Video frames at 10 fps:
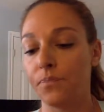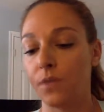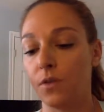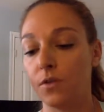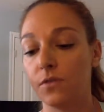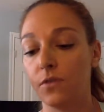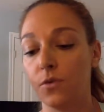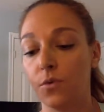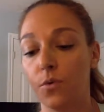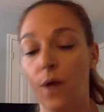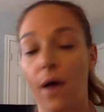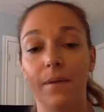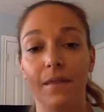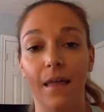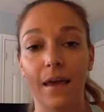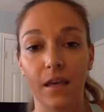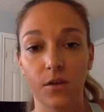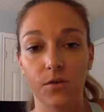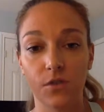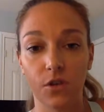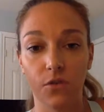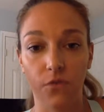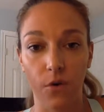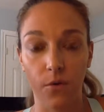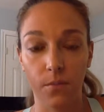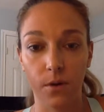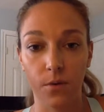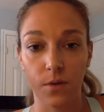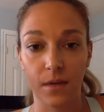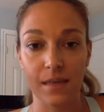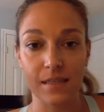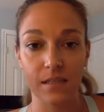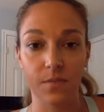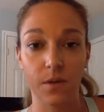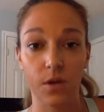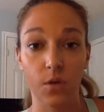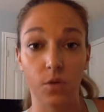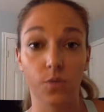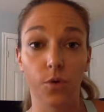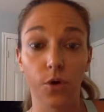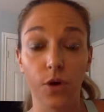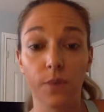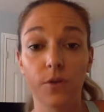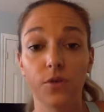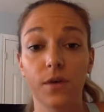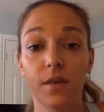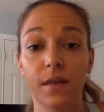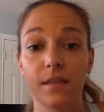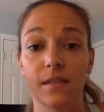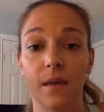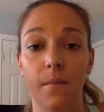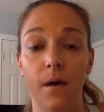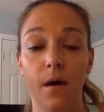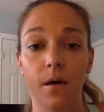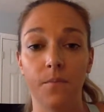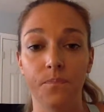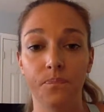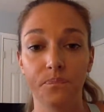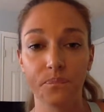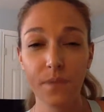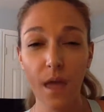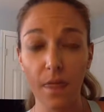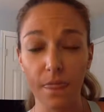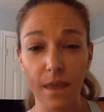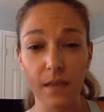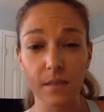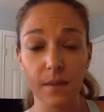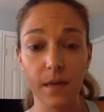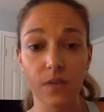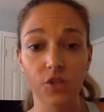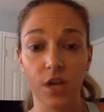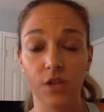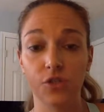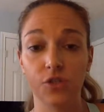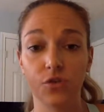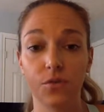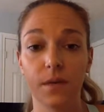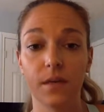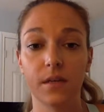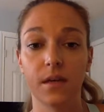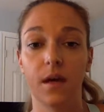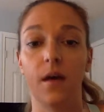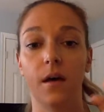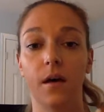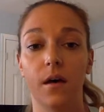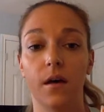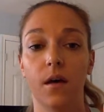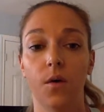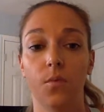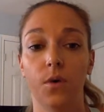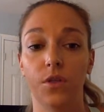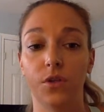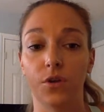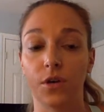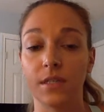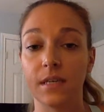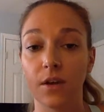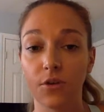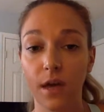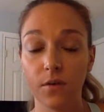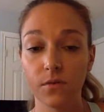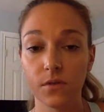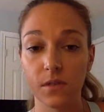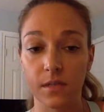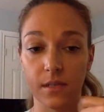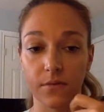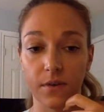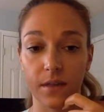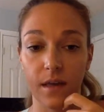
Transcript: those of you who have been liking using your phone but are realizing, depending on which program you're doing, that some things might change a little bit with your container counts and stuff like